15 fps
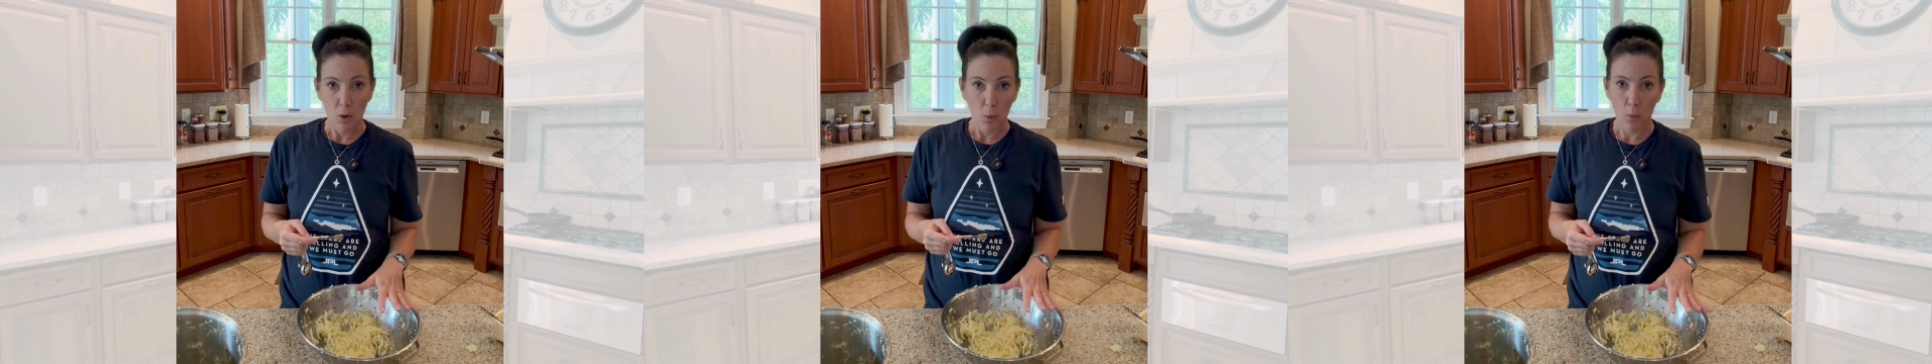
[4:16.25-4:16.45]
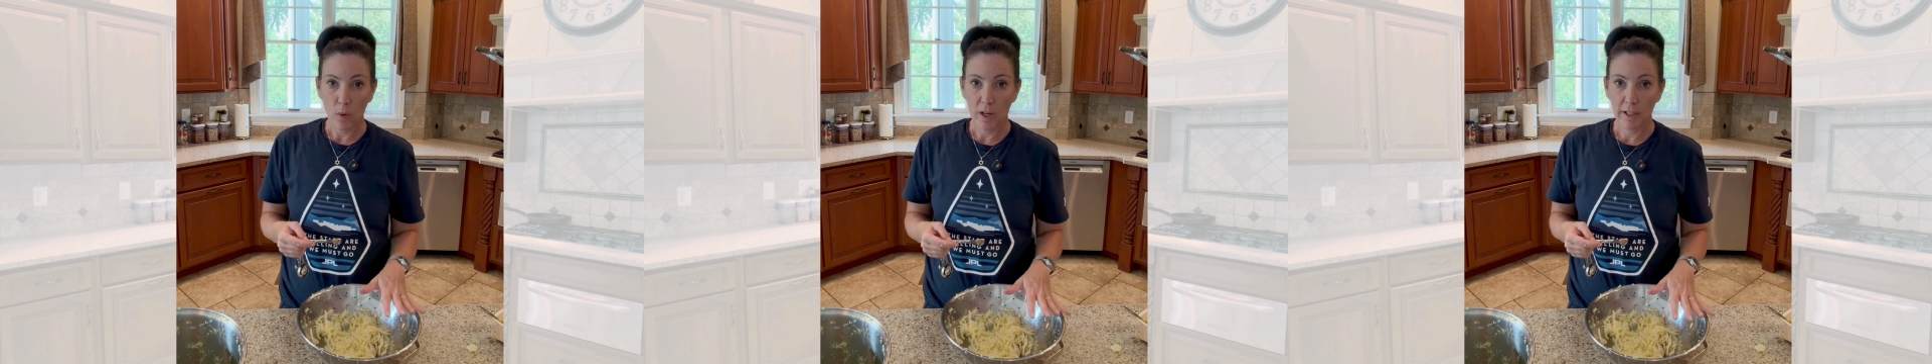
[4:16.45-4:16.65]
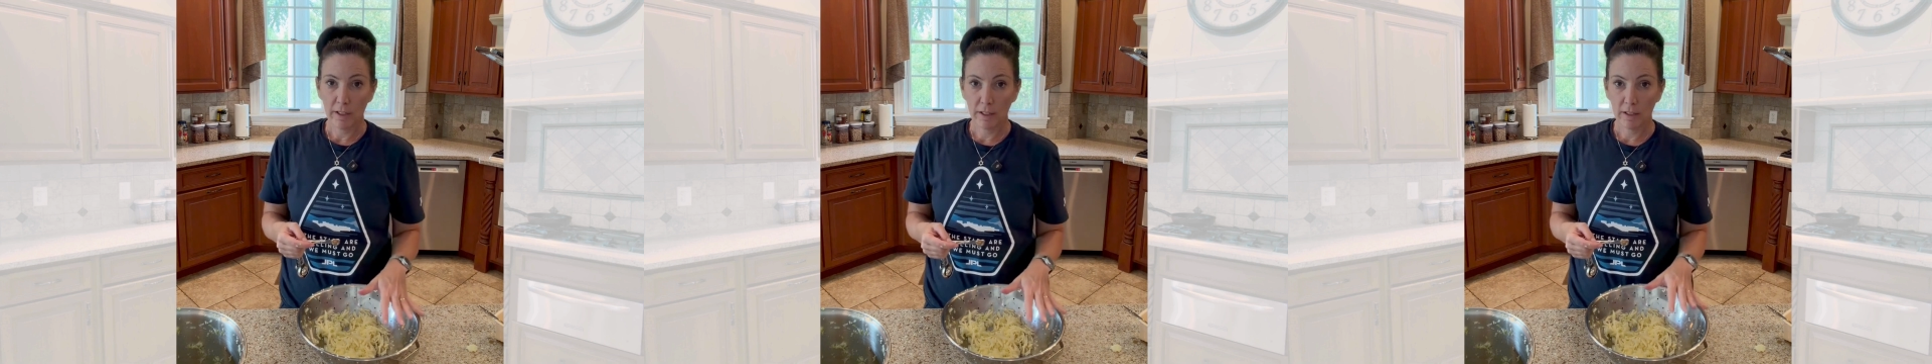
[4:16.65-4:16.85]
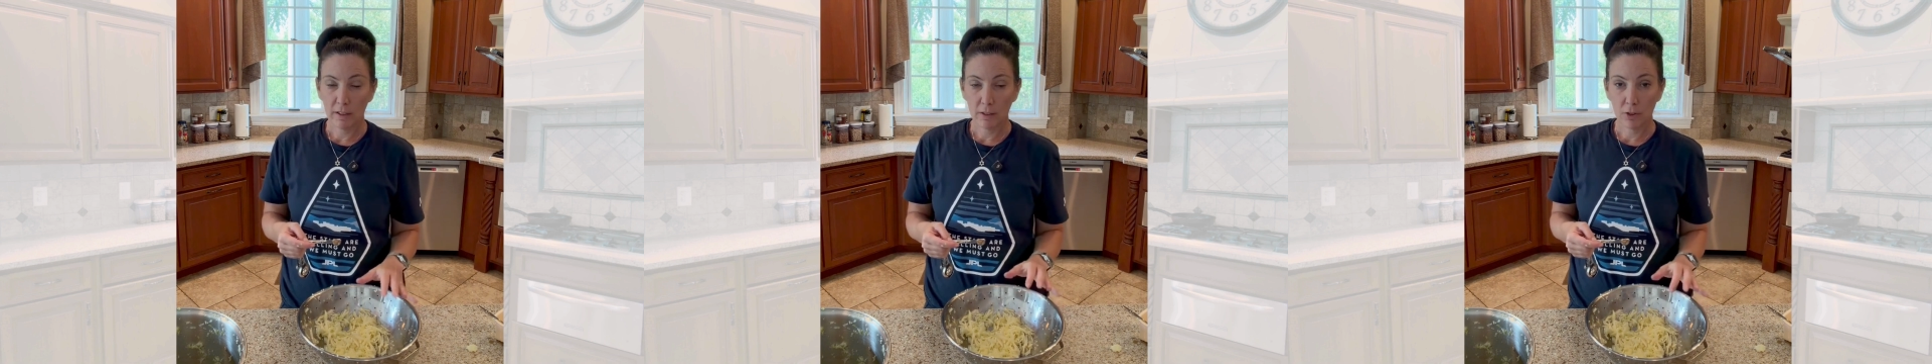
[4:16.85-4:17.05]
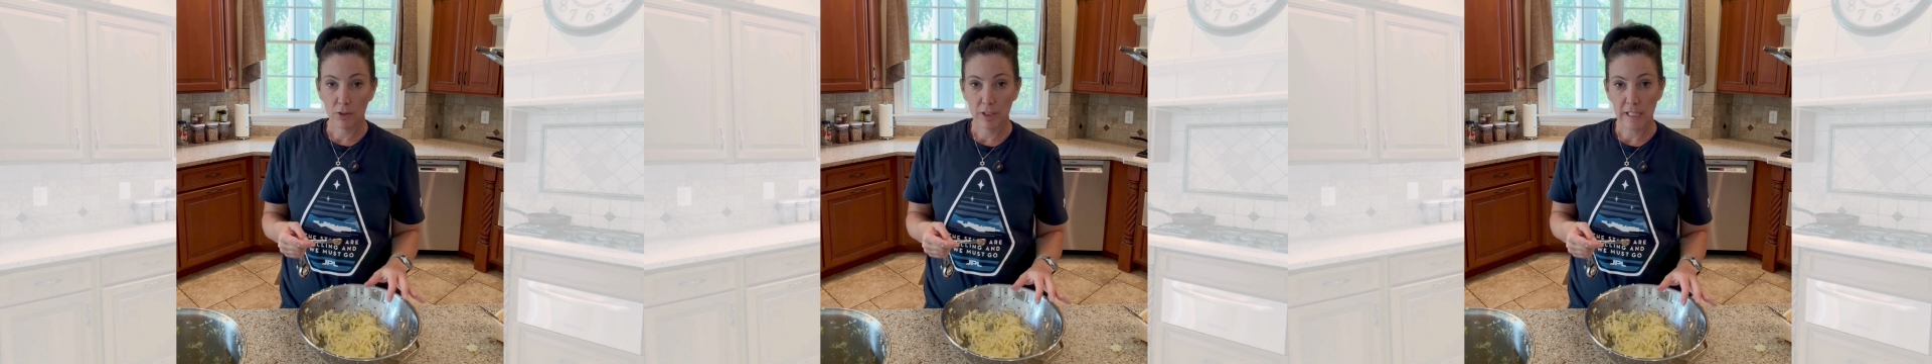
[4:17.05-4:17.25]
1
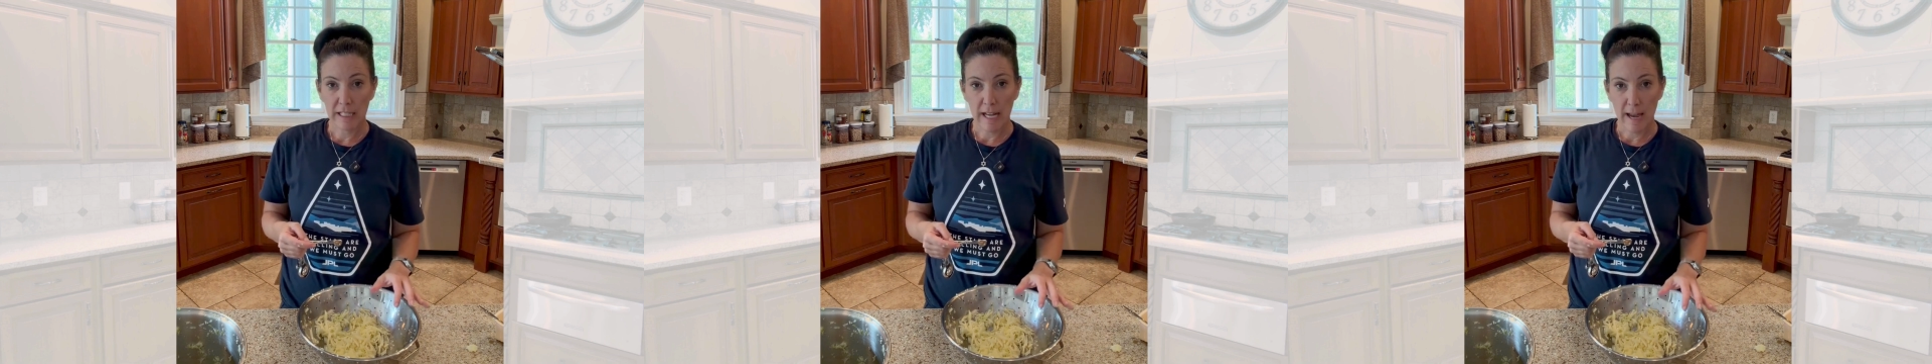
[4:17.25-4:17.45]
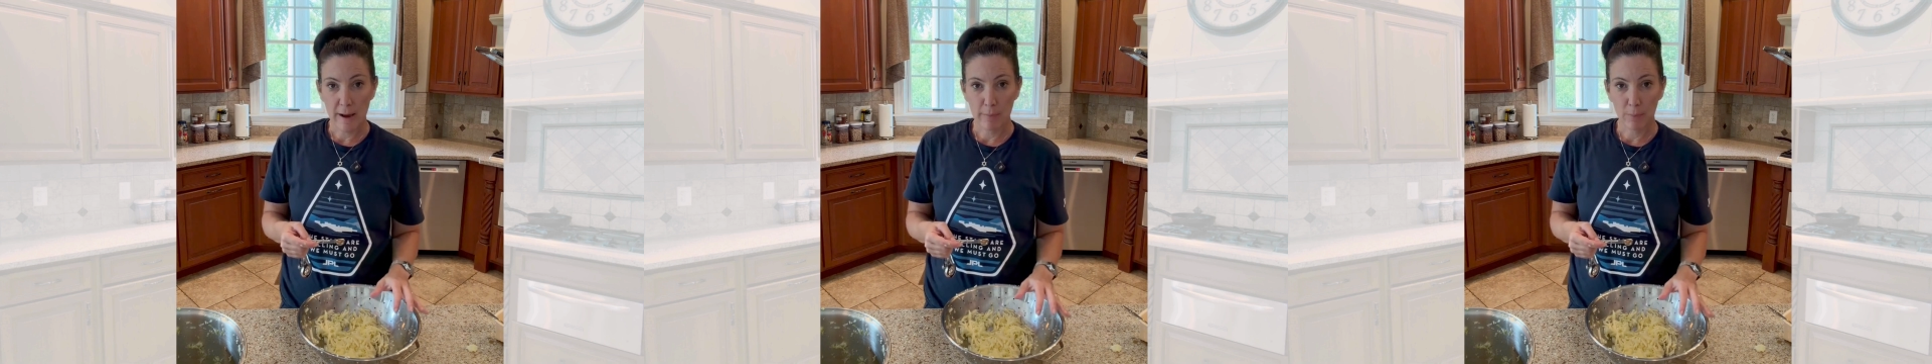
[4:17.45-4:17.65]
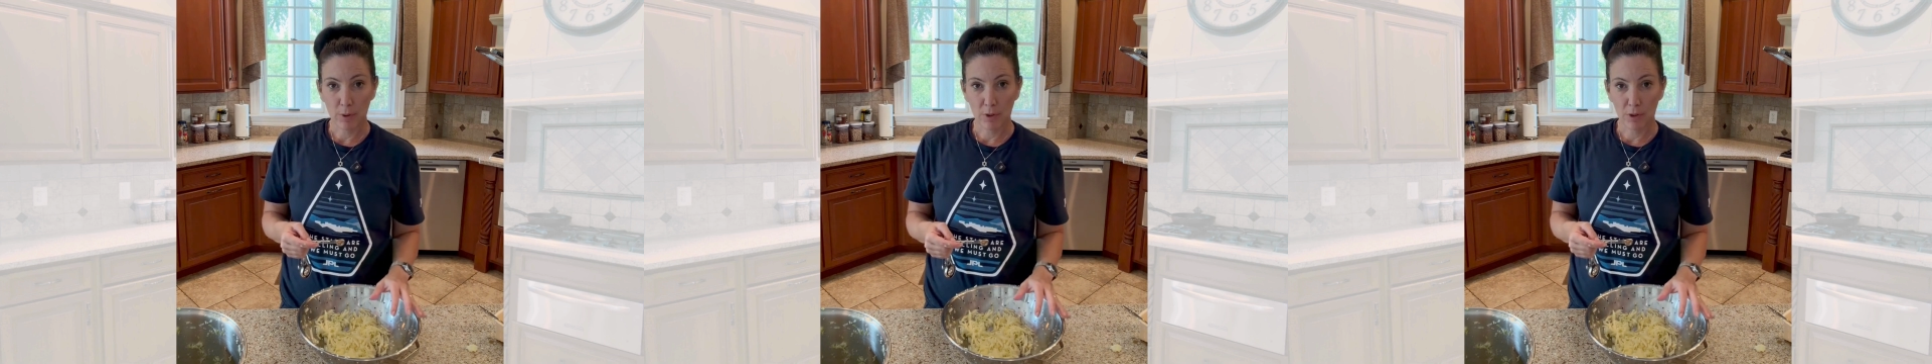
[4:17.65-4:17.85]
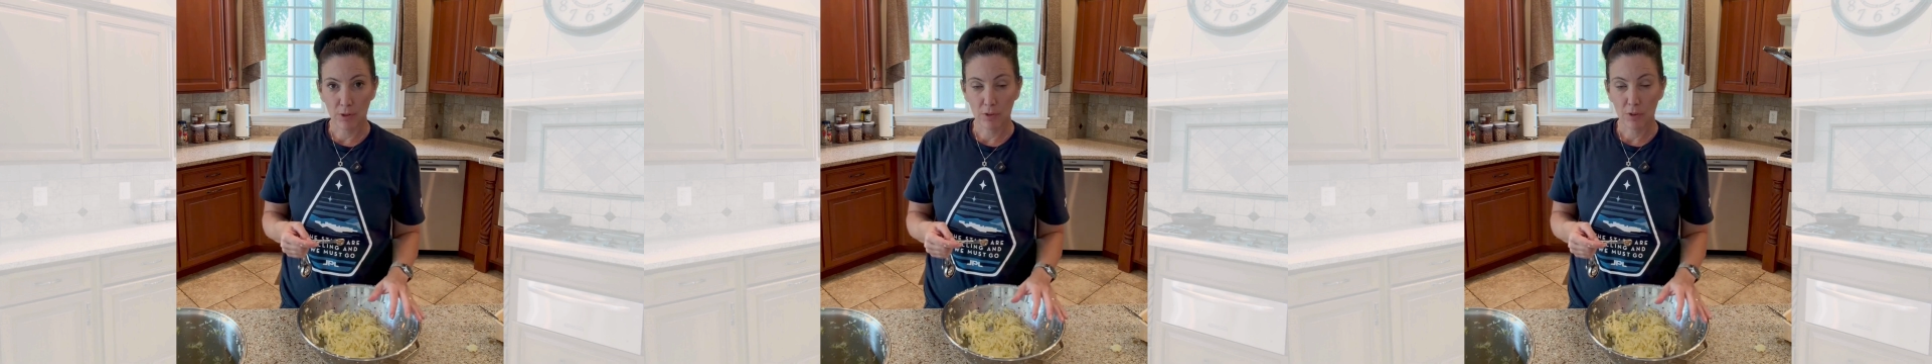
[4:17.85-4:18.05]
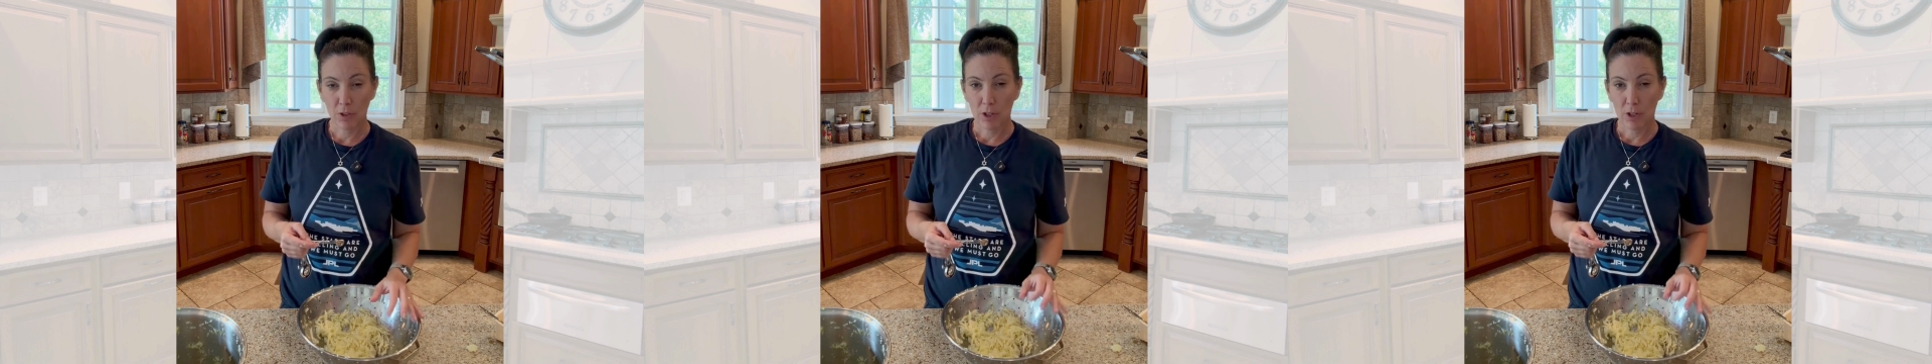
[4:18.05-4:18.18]
green apple,